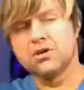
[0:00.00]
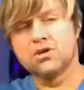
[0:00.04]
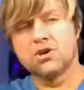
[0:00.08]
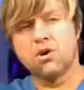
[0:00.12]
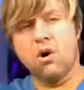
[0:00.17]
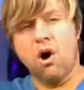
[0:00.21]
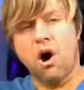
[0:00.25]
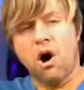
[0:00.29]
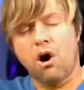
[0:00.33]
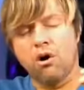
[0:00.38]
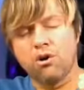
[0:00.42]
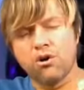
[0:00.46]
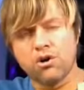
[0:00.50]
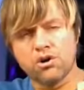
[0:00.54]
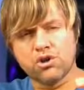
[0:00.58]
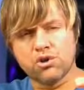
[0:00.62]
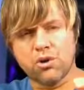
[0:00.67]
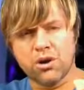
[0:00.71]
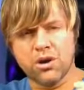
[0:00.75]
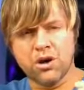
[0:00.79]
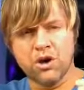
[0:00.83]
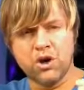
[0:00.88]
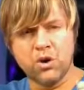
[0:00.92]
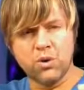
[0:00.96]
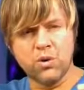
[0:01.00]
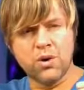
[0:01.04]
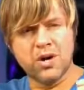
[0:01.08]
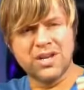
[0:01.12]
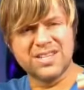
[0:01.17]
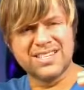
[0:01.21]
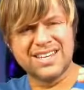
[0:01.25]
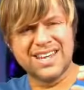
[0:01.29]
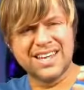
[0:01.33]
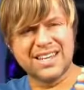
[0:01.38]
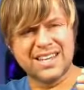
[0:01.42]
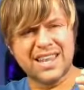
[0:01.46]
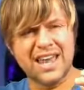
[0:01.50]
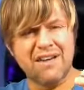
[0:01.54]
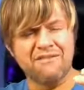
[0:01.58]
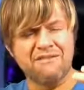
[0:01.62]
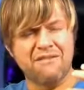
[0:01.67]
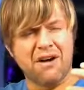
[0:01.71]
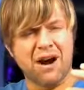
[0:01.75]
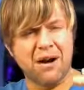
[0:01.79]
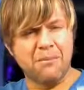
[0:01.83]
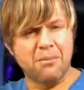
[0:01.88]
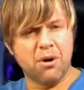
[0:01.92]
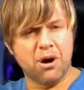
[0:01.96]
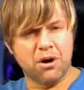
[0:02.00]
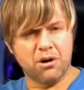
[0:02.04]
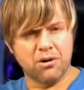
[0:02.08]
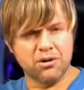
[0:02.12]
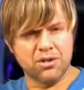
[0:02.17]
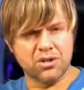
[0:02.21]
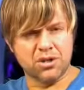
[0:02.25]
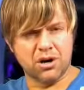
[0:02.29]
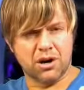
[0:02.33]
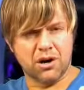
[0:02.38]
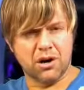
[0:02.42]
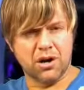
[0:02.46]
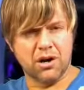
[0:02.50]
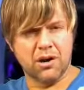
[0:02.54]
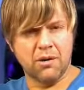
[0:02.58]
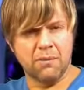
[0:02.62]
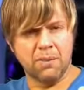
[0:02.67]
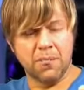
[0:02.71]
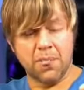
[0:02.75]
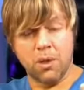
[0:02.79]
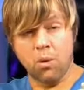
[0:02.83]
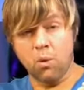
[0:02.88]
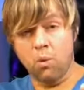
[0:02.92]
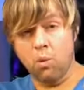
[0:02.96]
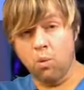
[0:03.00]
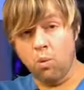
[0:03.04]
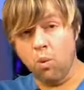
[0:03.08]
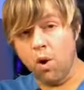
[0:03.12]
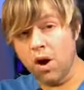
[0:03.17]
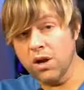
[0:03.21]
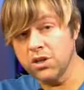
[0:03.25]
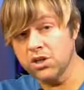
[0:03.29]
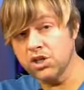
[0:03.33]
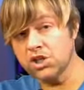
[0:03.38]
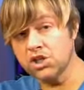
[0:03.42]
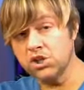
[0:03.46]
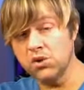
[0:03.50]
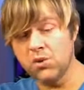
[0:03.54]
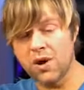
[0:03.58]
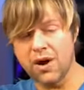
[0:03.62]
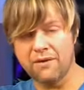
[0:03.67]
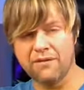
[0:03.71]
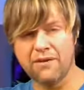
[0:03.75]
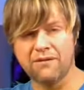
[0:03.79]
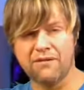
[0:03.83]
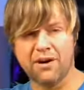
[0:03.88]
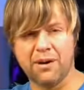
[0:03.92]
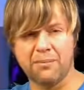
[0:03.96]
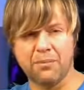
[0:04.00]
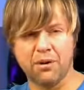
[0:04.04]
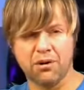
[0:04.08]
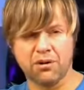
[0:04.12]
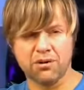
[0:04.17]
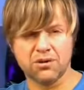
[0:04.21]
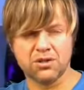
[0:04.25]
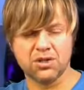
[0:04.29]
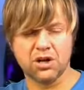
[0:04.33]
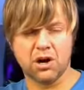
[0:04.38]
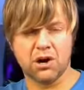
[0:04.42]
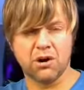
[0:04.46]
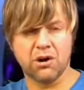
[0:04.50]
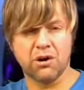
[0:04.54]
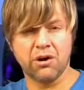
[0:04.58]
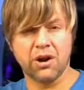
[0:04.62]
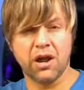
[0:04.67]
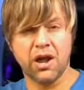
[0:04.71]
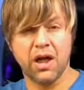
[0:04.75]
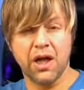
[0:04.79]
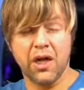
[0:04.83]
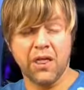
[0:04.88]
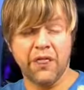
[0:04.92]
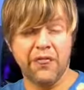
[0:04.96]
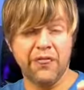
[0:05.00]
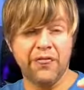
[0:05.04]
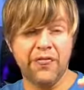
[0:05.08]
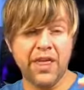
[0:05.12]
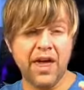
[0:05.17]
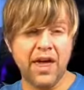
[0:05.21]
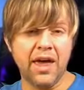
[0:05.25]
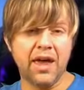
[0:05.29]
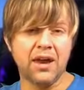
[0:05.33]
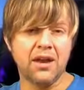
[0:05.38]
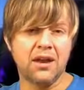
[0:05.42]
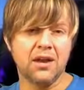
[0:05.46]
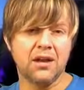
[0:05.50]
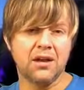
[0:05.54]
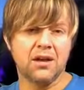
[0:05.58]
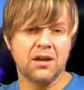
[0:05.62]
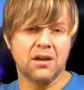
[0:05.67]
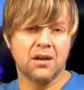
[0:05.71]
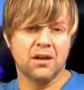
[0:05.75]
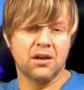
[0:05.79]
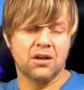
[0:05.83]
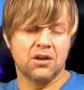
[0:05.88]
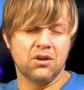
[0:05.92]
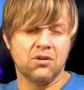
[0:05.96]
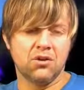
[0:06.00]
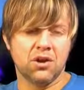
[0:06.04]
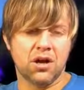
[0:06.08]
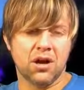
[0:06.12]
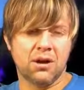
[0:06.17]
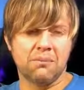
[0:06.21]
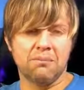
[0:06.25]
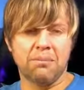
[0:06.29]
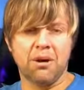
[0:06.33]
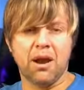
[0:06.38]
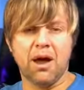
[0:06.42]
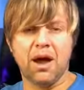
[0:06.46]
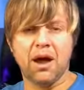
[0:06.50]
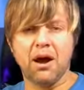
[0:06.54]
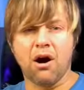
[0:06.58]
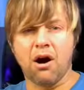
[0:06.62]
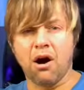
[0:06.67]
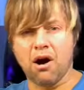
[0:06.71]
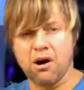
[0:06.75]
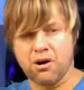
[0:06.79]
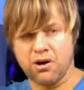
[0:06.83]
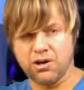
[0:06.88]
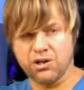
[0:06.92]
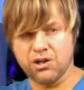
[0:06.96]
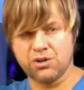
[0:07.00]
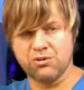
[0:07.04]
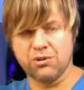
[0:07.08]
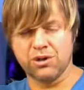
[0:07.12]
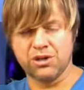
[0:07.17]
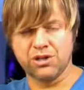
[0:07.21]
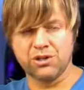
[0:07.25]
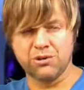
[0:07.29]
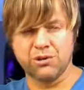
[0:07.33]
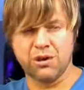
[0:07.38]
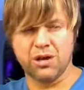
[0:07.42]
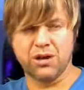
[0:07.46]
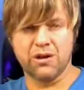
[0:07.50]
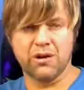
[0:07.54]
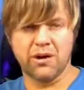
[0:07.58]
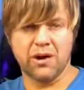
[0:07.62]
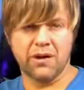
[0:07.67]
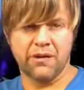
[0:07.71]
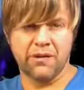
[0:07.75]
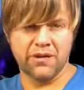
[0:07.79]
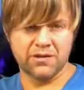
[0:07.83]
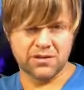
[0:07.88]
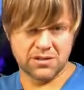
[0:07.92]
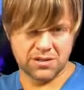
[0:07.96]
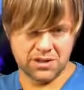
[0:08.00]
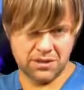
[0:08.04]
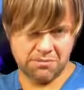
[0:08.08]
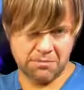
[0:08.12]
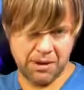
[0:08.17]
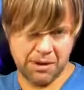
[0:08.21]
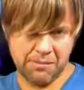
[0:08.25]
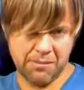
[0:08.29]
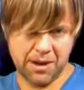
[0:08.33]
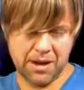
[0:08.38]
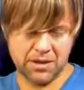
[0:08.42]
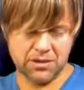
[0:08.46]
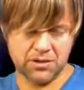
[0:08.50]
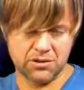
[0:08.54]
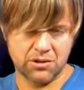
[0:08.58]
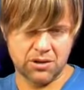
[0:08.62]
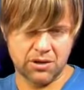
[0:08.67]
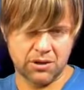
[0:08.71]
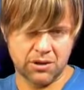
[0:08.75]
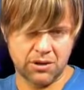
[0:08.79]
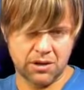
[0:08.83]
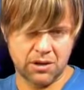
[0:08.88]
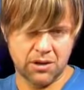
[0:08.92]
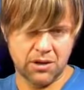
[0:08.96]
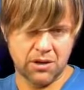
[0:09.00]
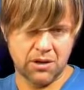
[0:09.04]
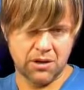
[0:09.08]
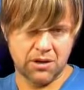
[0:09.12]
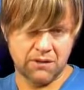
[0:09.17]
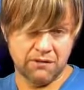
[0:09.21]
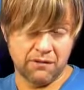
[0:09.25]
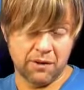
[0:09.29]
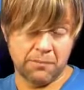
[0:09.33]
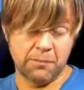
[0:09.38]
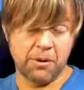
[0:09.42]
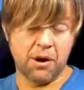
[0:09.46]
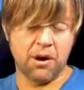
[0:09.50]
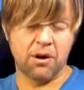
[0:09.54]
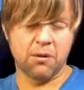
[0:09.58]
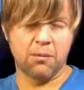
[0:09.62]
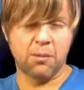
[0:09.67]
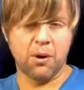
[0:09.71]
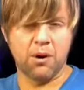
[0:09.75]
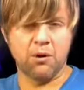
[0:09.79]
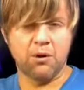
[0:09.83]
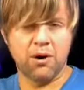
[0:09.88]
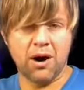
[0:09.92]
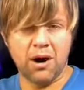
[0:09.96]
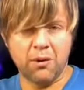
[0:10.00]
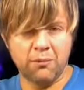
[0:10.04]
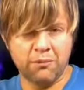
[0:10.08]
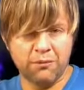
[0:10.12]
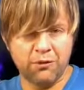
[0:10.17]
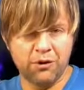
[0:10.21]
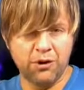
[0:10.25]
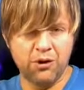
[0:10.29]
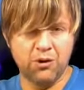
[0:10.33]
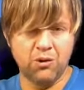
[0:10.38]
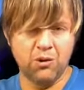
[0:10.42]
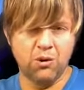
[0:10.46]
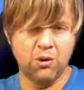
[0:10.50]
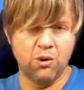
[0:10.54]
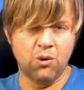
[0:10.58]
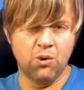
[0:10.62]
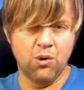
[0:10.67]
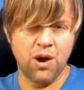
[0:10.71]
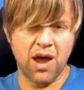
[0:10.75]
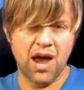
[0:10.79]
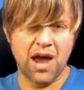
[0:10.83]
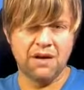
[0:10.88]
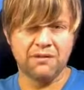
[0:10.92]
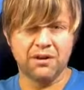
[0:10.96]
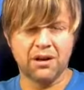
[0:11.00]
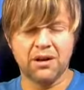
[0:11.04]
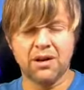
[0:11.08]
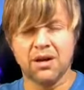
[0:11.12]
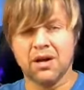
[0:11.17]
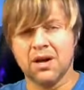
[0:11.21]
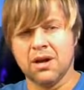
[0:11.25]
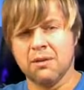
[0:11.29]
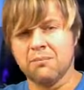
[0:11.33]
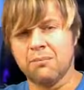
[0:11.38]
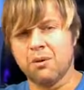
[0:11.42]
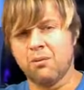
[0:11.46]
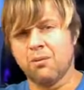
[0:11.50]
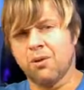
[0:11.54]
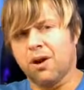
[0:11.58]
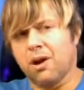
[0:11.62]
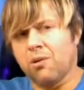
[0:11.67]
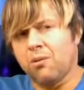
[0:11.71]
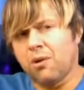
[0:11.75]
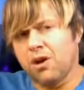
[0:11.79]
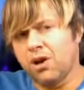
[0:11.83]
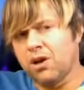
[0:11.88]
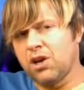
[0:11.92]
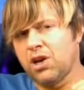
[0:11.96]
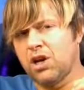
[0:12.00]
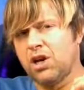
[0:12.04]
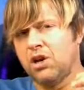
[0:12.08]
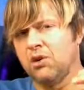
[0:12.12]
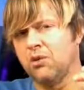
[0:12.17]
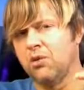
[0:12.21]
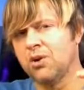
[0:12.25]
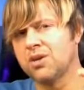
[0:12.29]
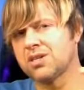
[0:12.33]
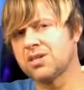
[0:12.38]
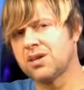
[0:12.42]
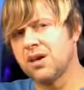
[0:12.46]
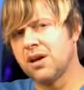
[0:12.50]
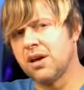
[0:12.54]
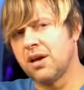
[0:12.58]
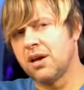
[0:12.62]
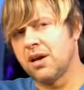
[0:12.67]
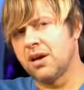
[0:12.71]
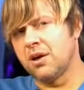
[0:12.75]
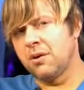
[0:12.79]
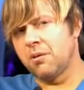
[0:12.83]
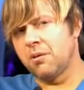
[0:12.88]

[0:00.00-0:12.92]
So all you're trying to do is get that vibrato started. Once you have the vibrato started, then you can apply artistry to it. And this is in my Mastering Vibrato program for you who have it. But what I wanted to do is,